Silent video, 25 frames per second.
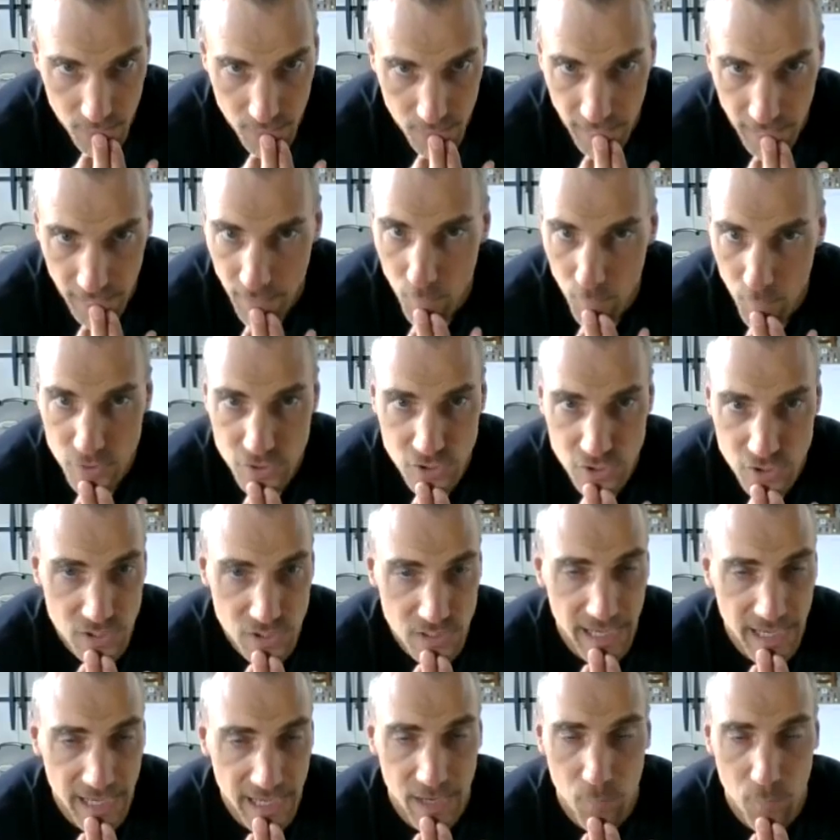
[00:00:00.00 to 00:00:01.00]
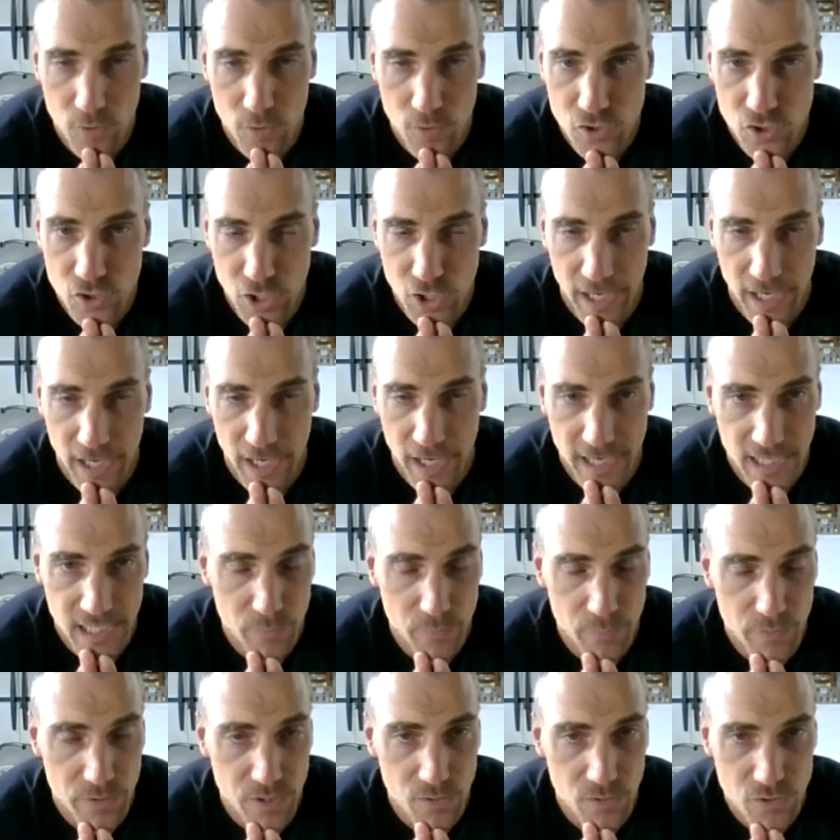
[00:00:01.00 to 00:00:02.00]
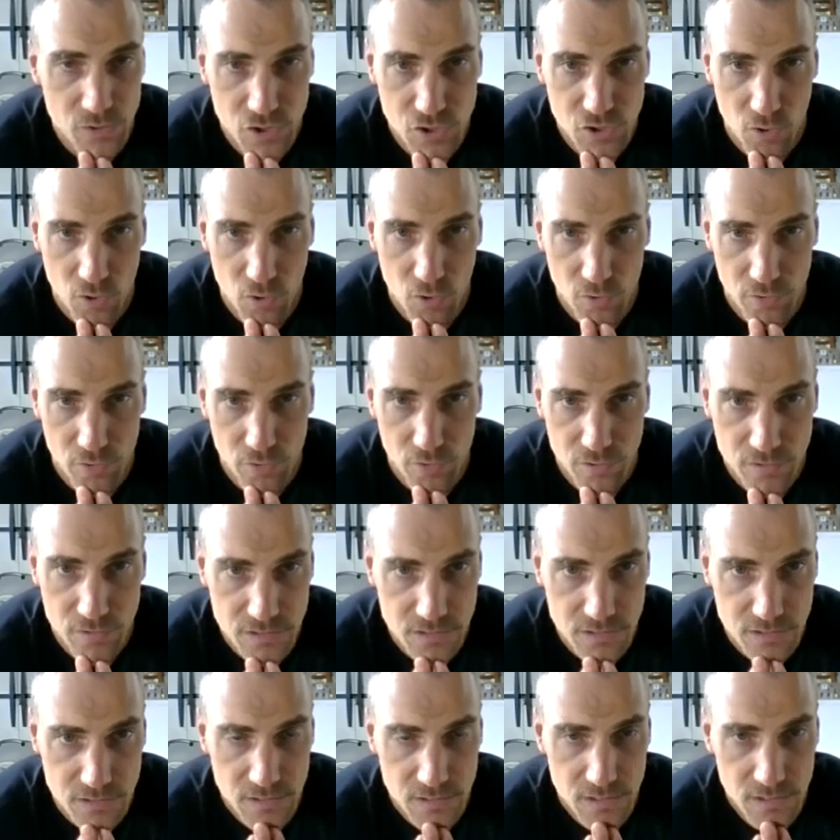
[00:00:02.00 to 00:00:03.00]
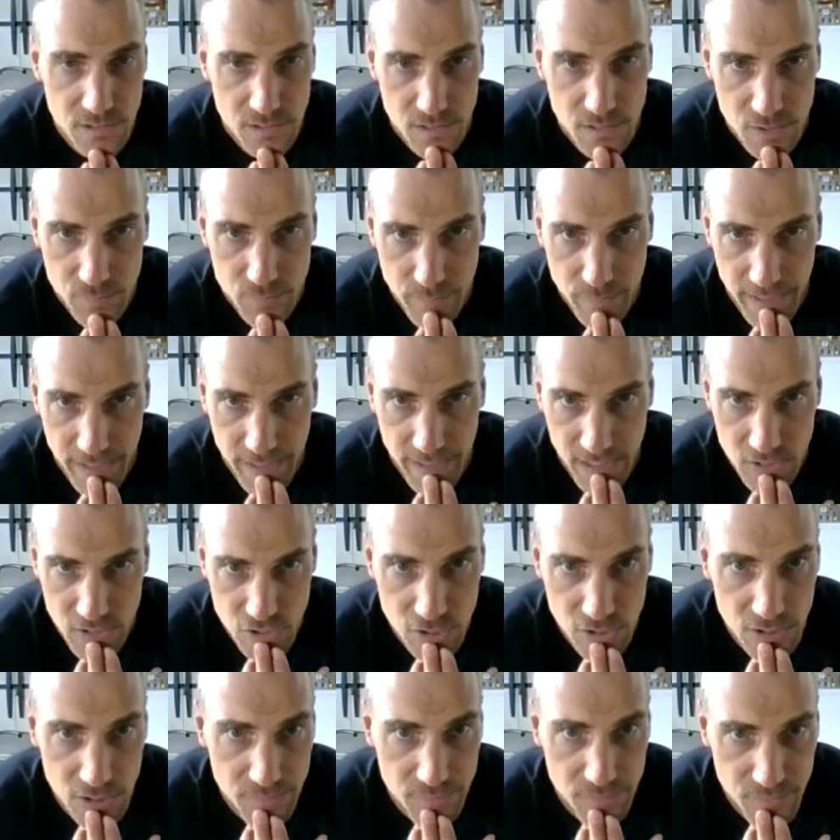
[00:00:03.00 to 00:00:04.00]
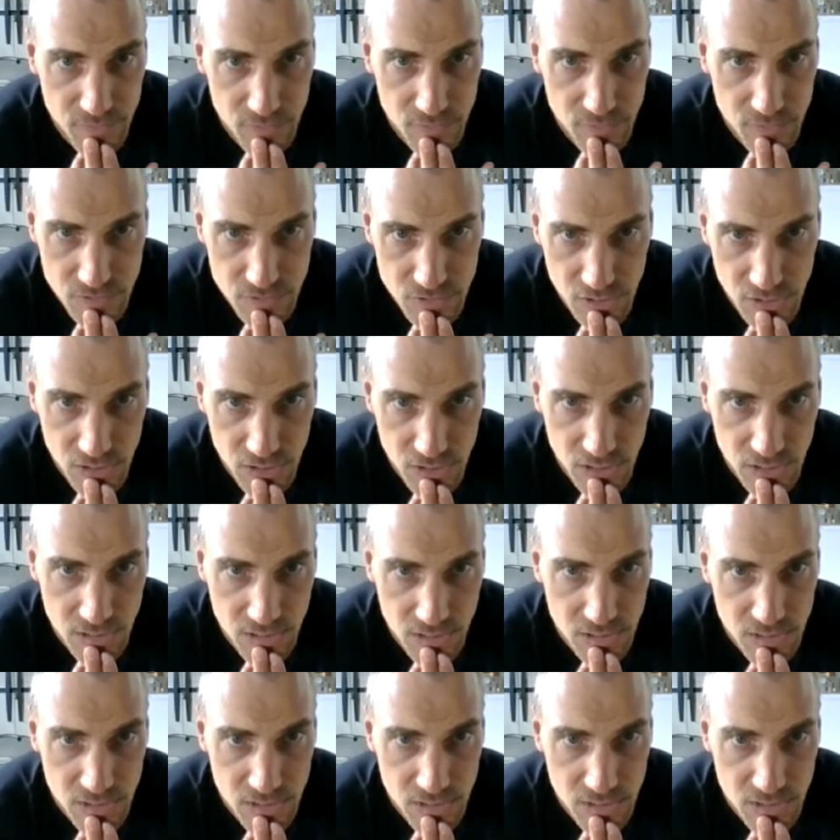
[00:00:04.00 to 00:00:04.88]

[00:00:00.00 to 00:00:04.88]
And we're just, again, we're checking in with those shoulders, making sure it feels good.